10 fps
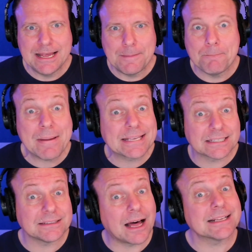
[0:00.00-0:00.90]
makes a
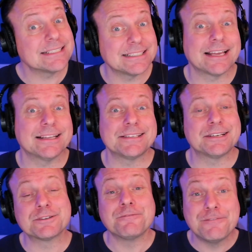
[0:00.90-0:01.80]
lot of sense and
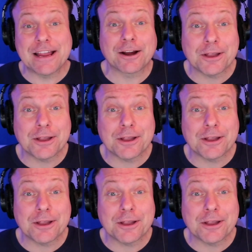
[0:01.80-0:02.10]
is very